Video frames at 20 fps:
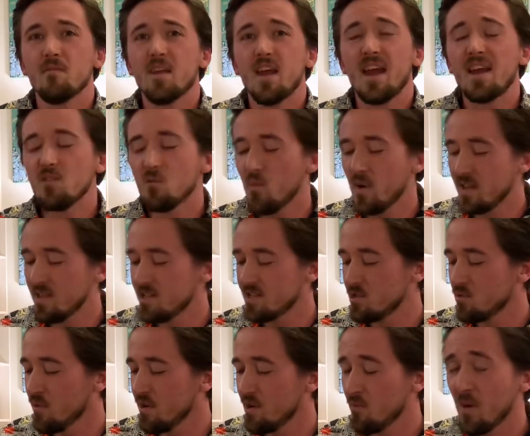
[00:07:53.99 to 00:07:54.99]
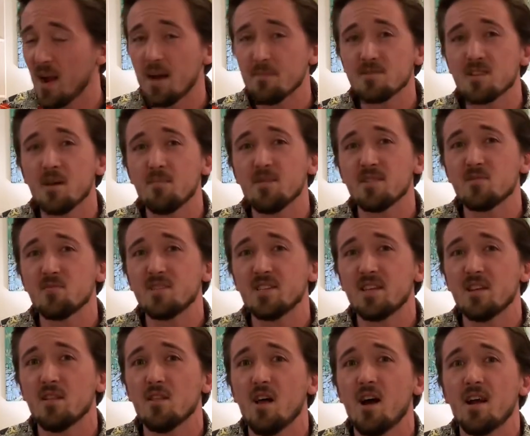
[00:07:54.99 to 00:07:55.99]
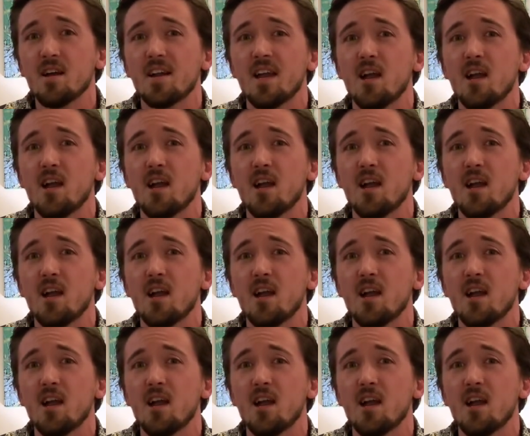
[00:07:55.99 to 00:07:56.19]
And the way the story wraps up is we see a lot of